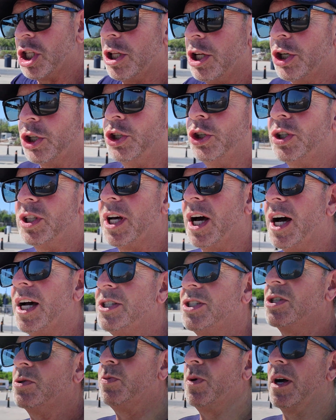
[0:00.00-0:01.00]
a lot of good
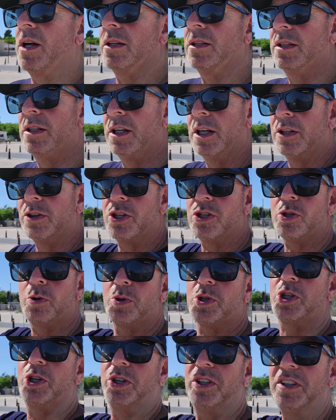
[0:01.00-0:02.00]
guys as well. There's
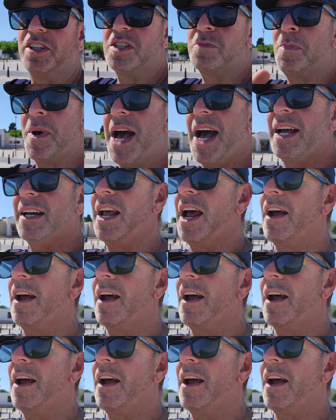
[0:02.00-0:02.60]
always good and there's bad